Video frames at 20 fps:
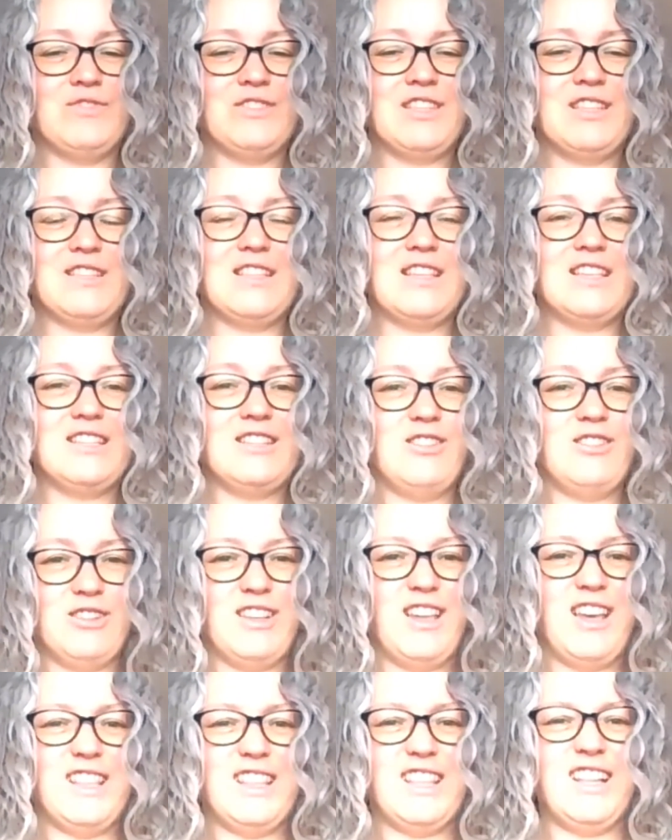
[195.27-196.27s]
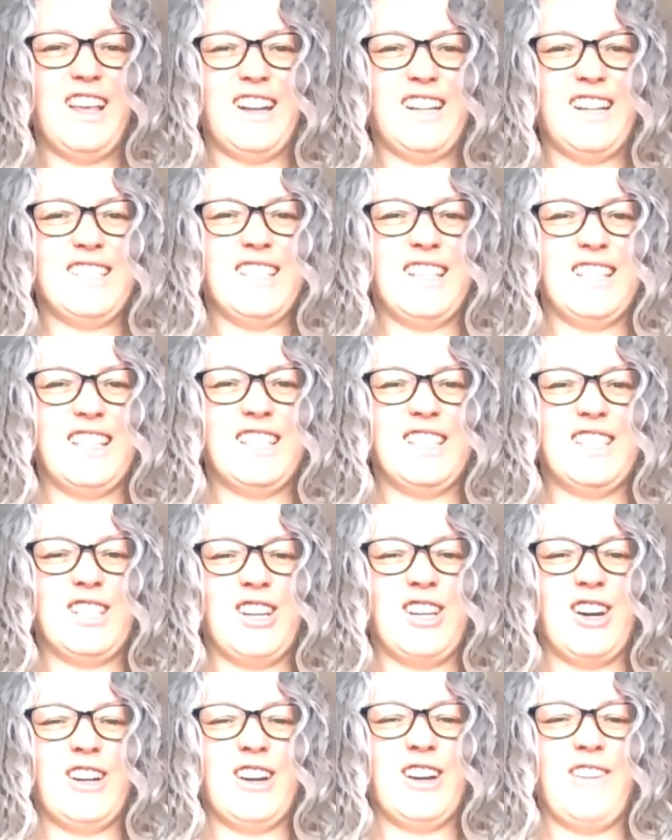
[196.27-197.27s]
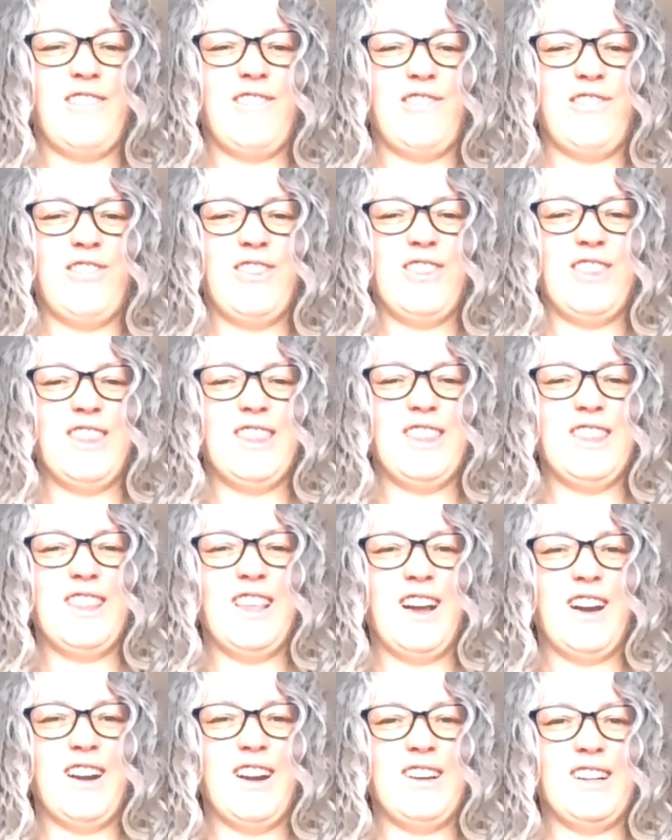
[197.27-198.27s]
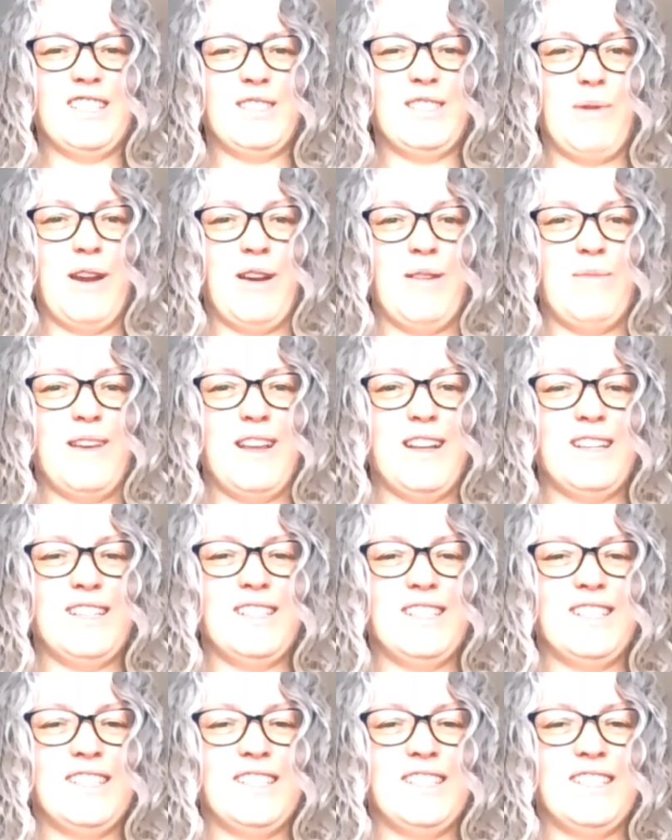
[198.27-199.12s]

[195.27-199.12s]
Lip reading: Does this look like the lettuce at the start of our experiment?